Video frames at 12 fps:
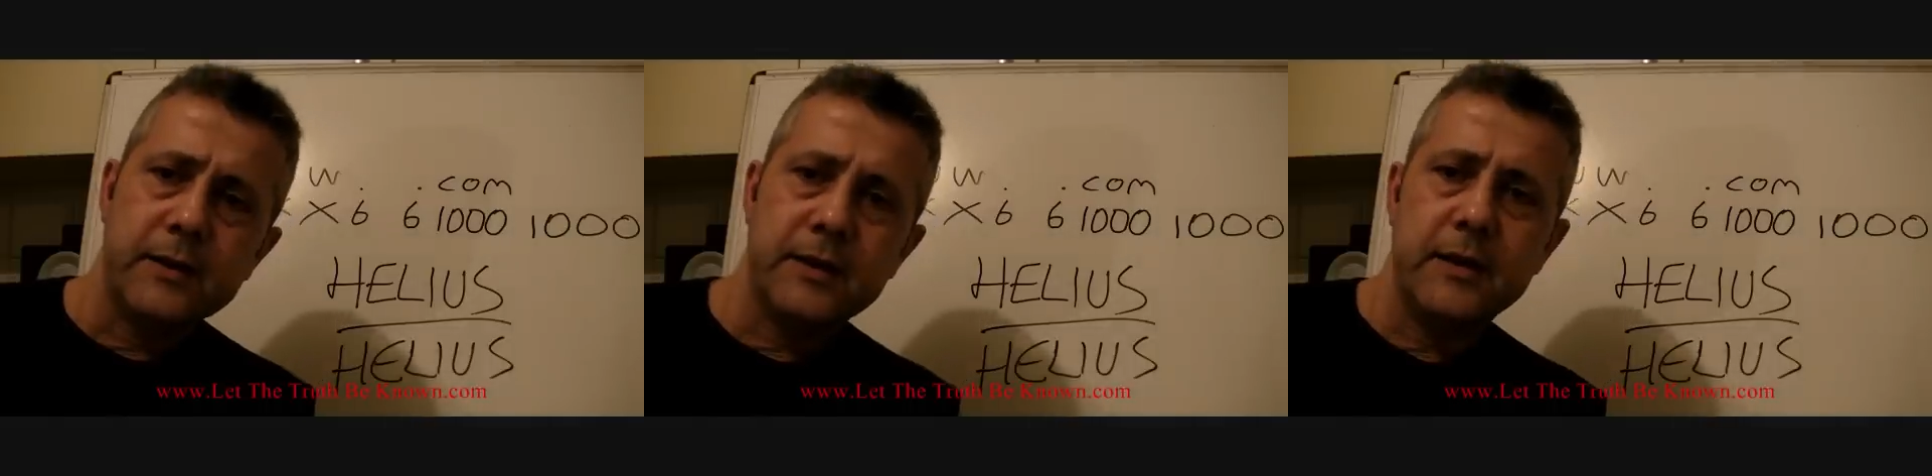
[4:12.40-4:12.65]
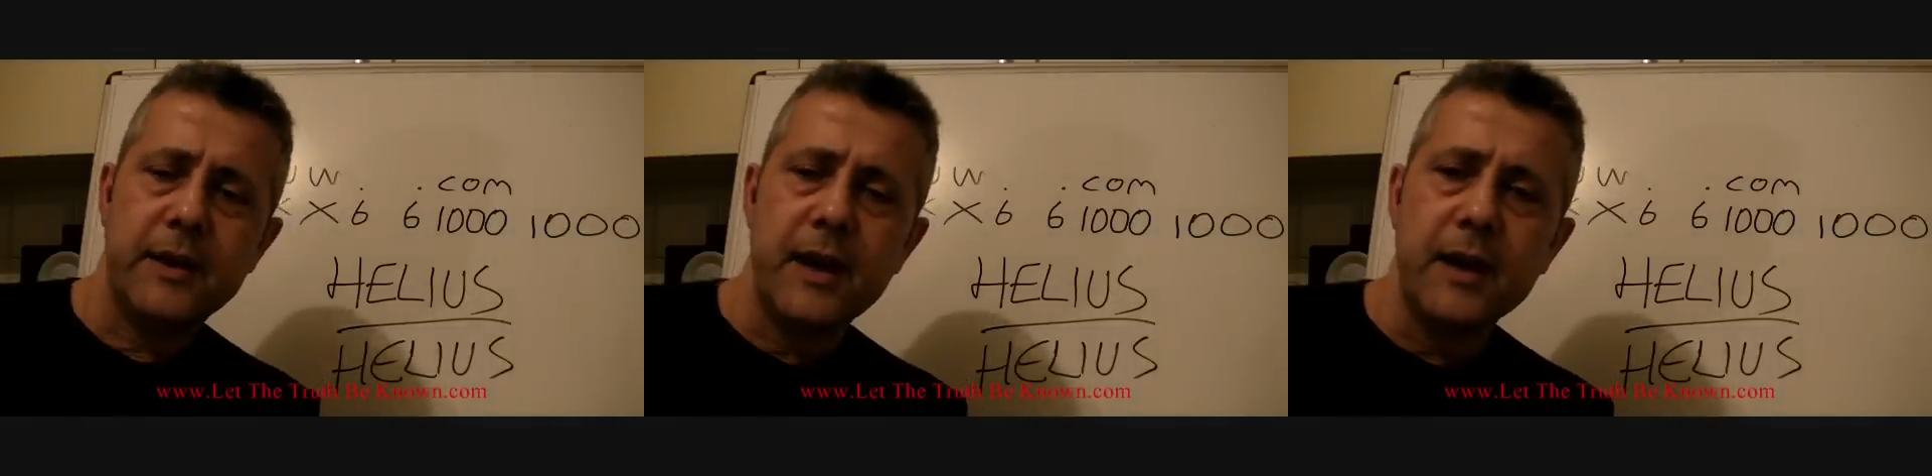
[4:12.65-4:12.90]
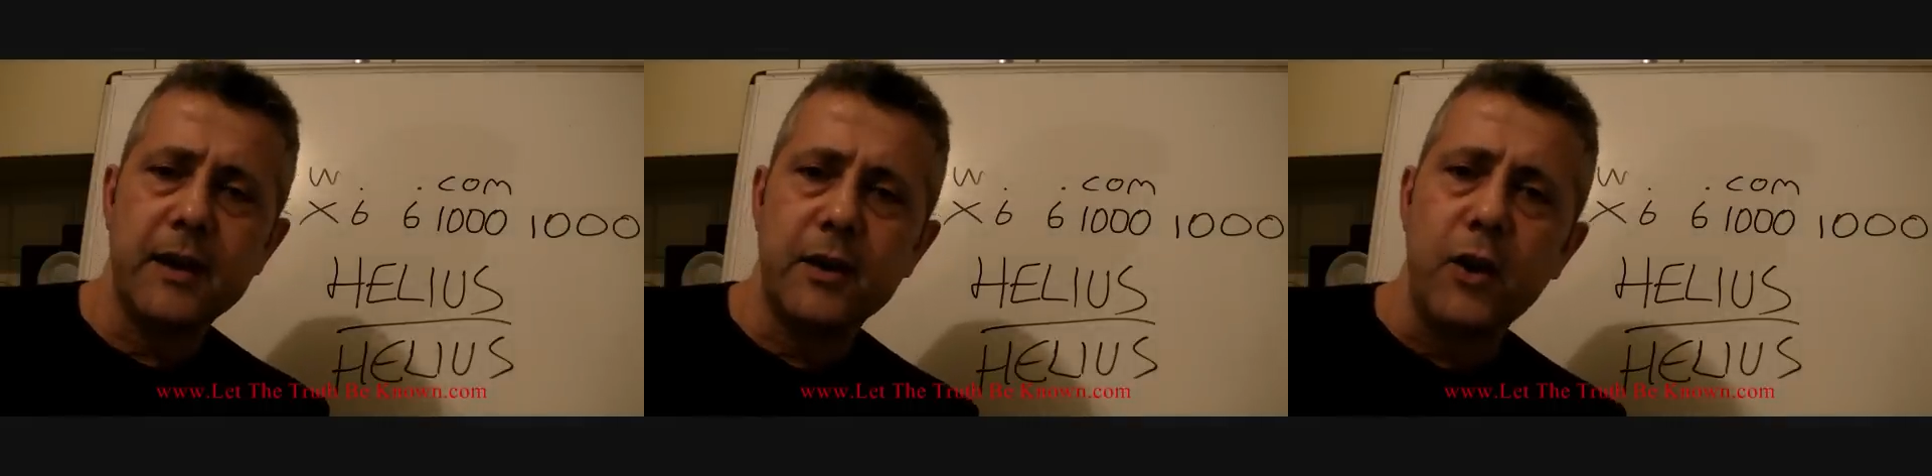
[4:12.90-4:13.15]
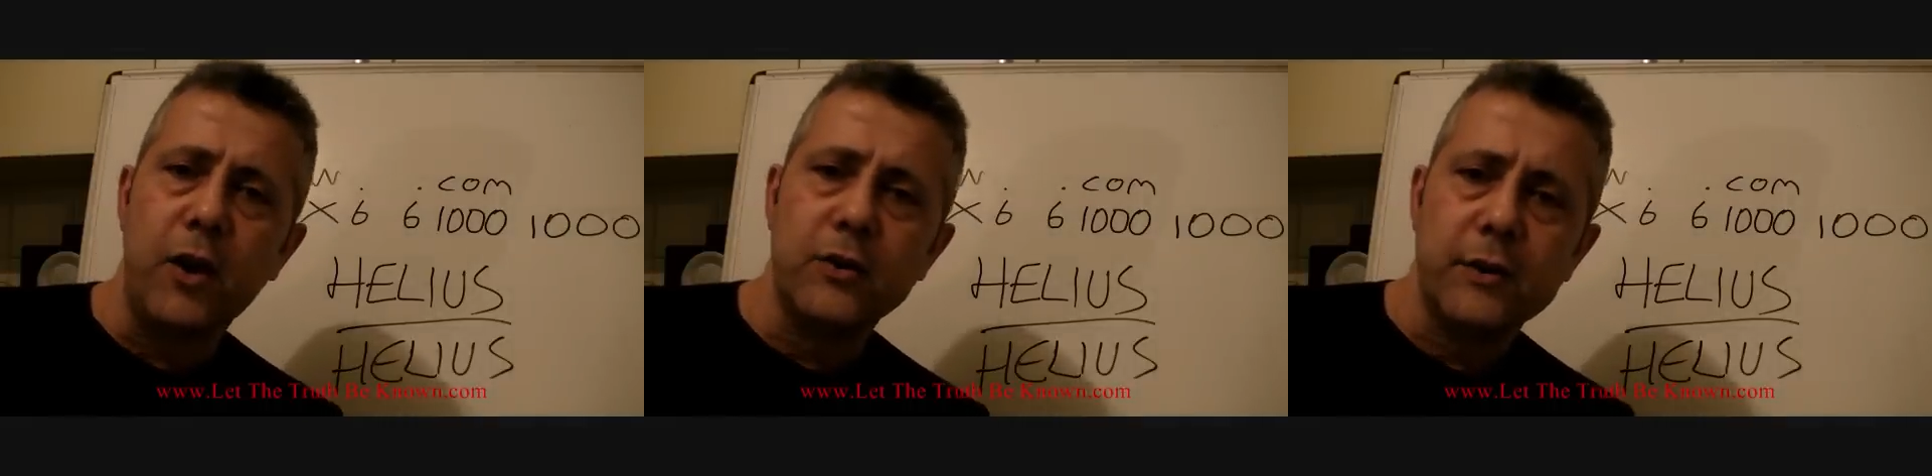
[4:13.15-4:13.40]
to their
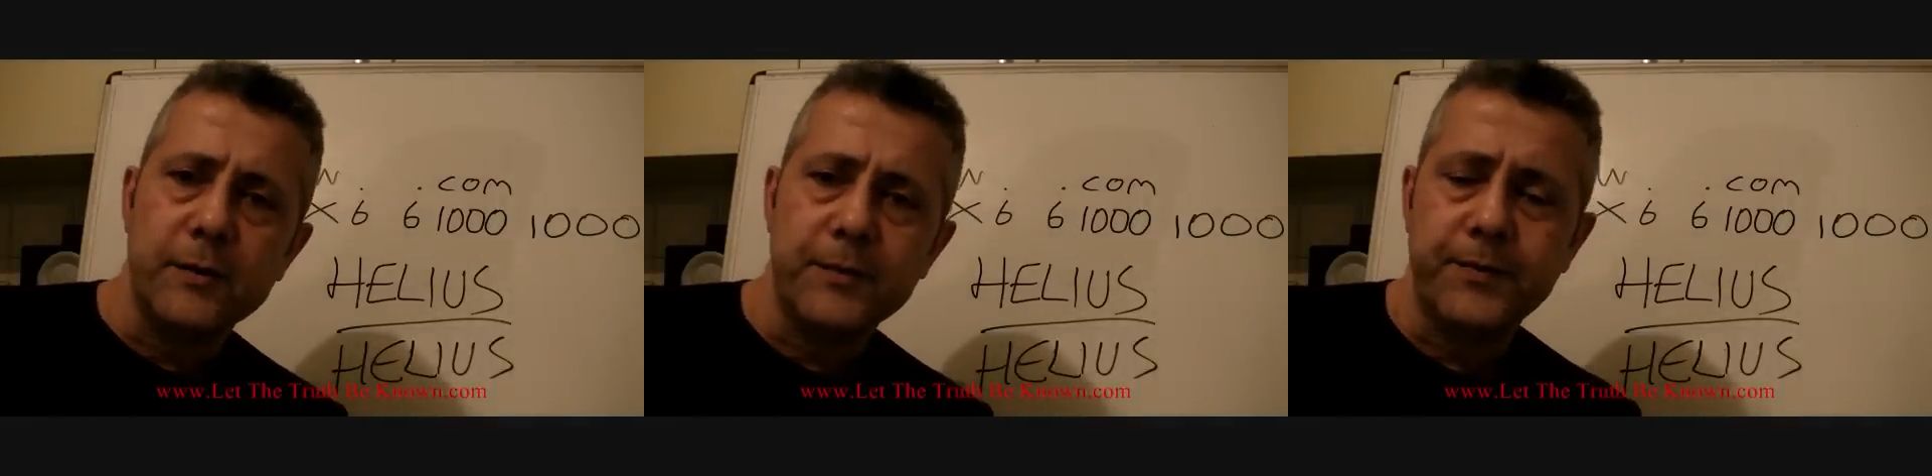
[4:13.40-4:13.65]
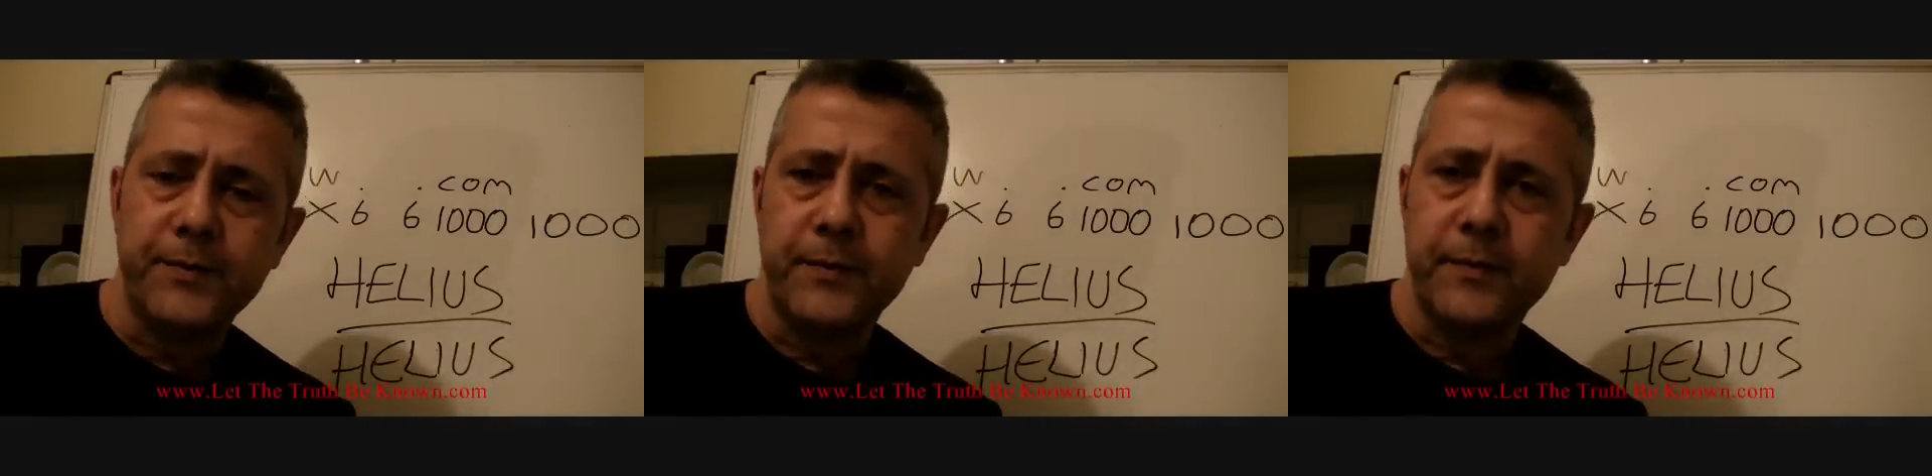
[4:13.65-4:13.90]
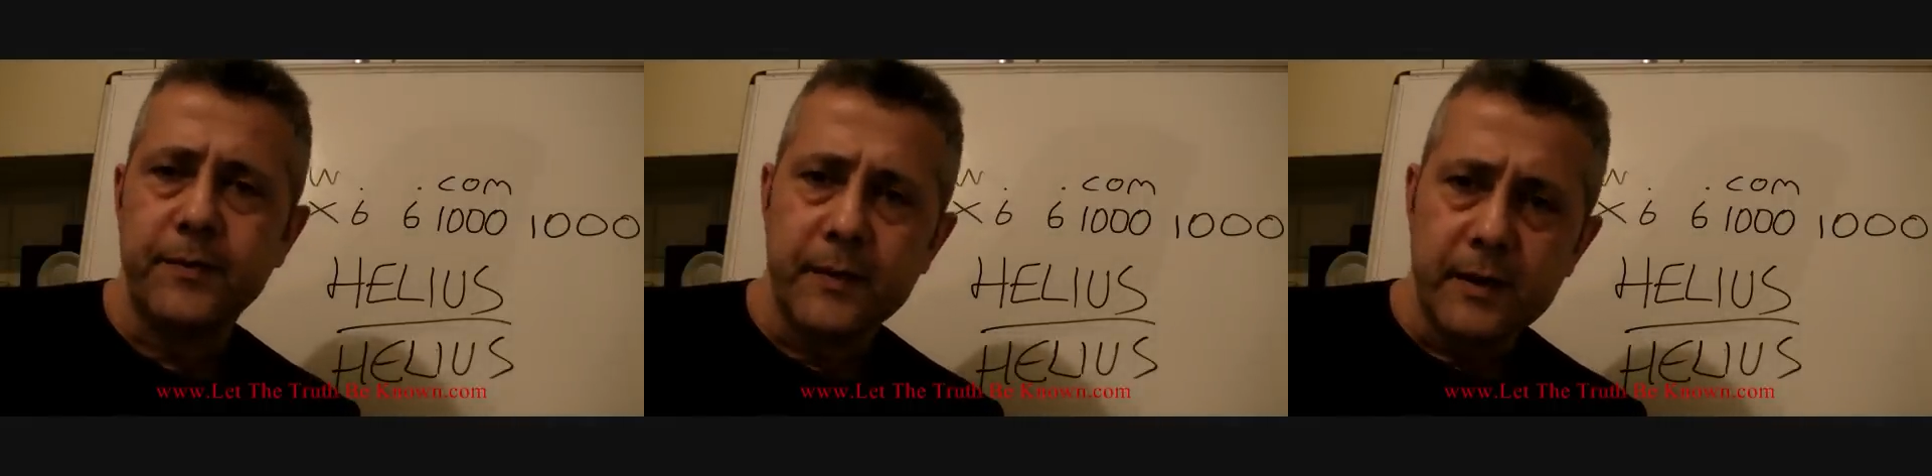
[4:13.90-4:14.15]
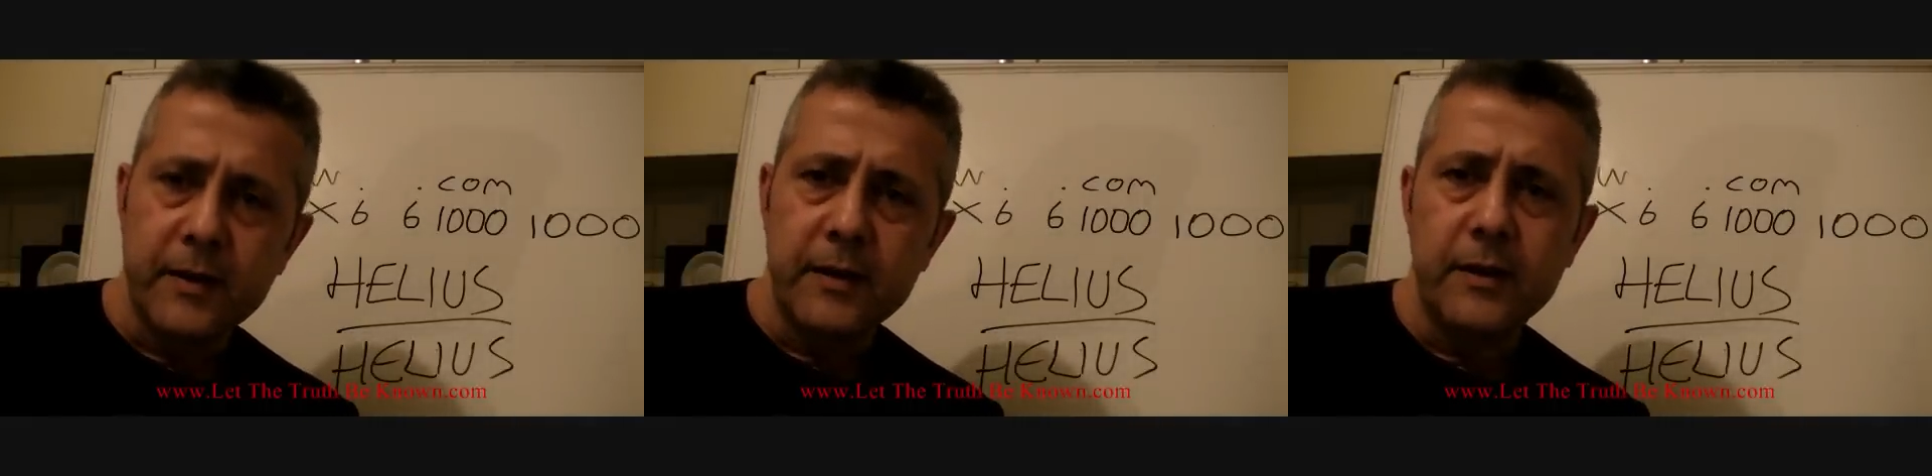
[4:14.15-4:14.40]
God,
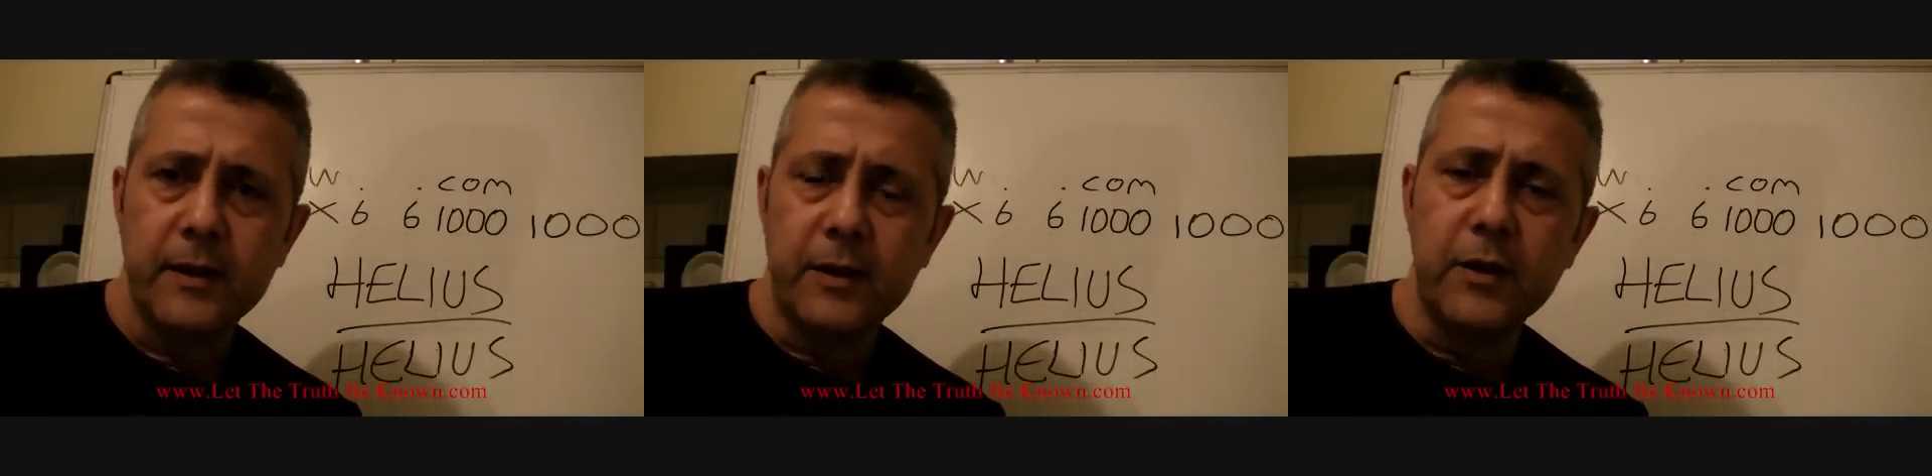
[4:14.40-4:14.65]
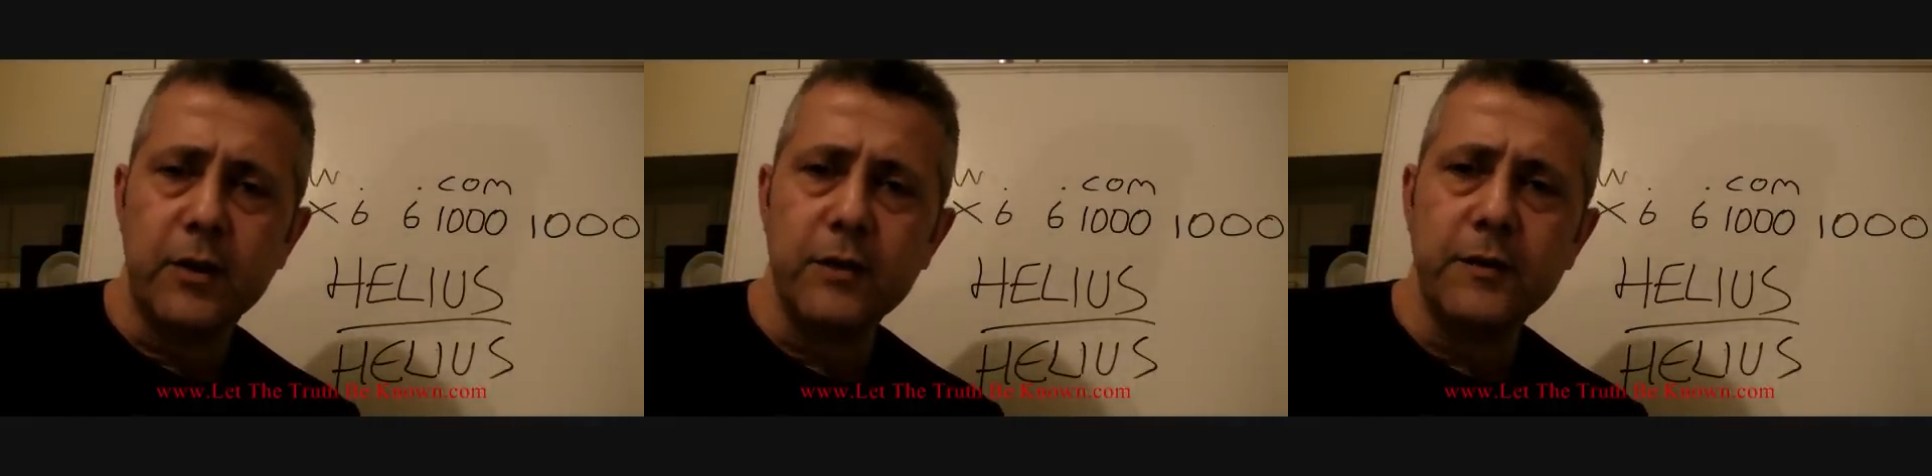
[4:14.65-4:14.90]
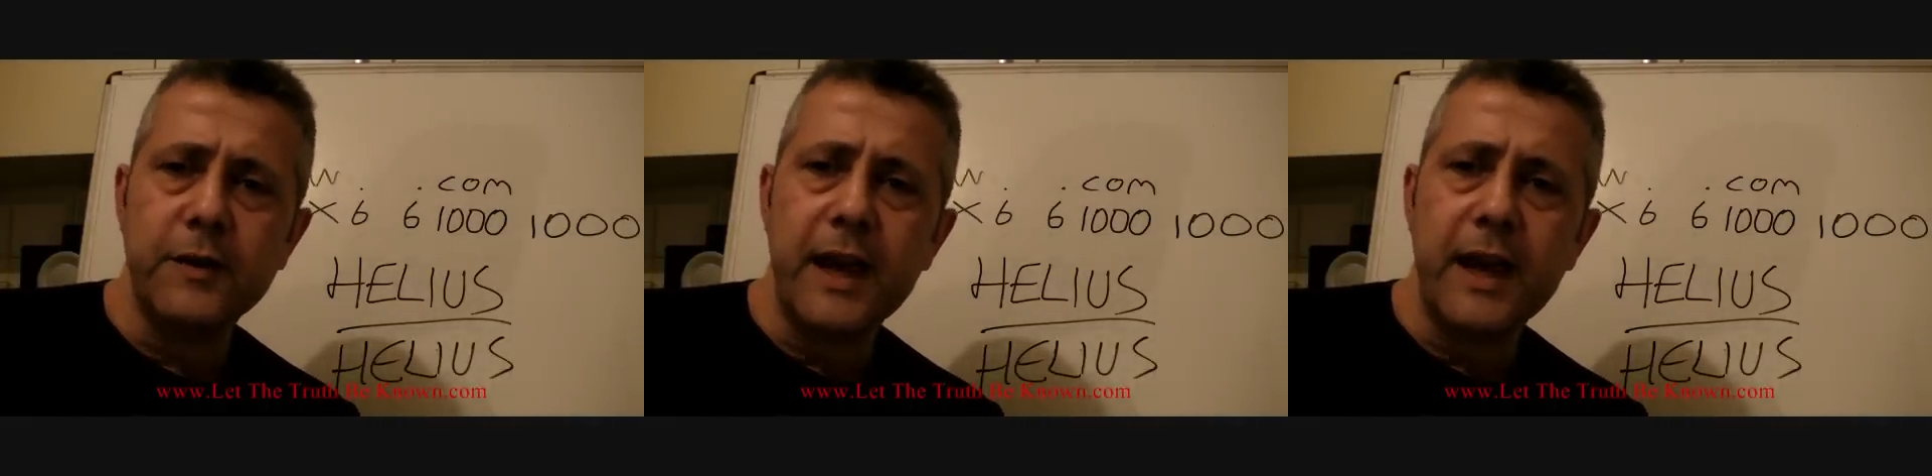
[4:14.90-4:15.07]
the God of